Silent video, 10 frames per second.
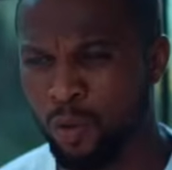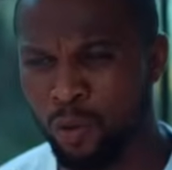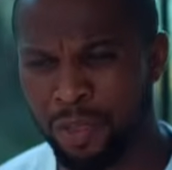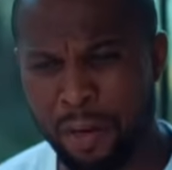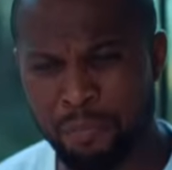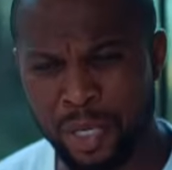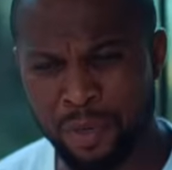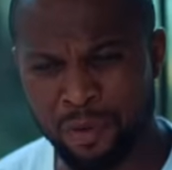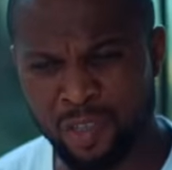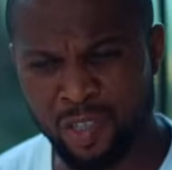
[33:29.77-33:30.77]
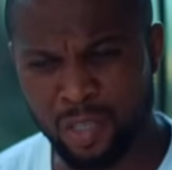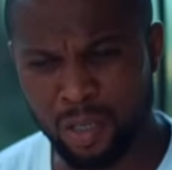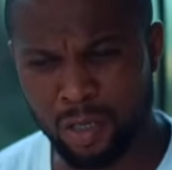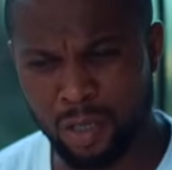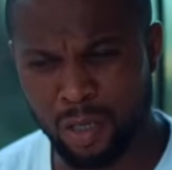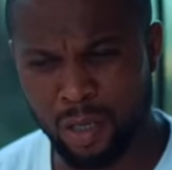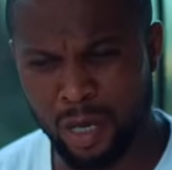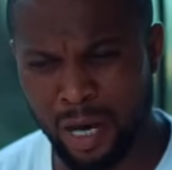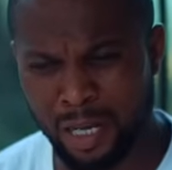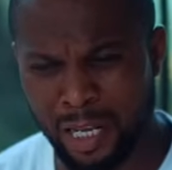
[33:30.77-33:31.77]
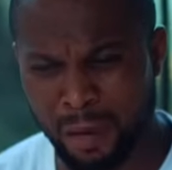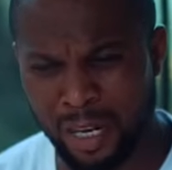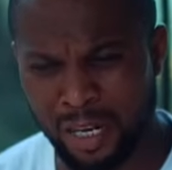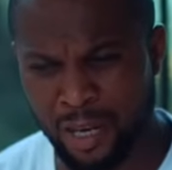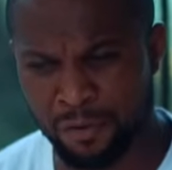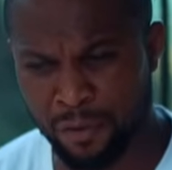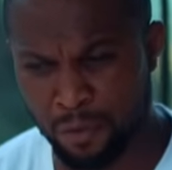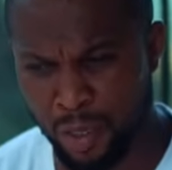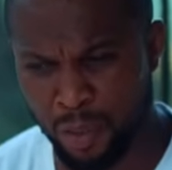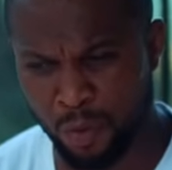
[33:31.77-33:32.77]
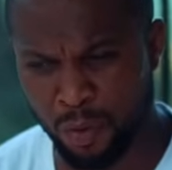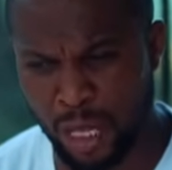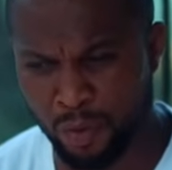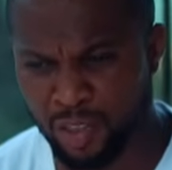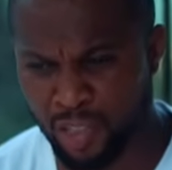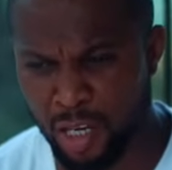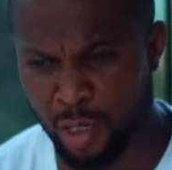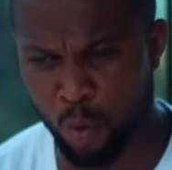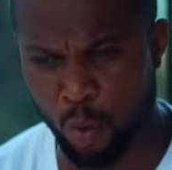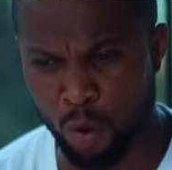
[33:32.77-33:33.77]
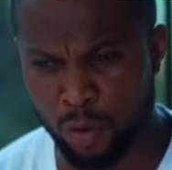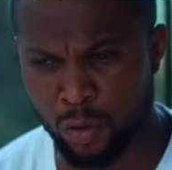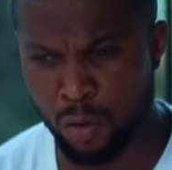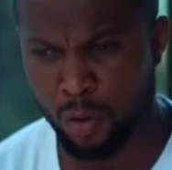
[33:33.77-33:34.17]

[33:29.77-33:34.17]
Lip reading: Could that be the reason Adama left me without saying a word?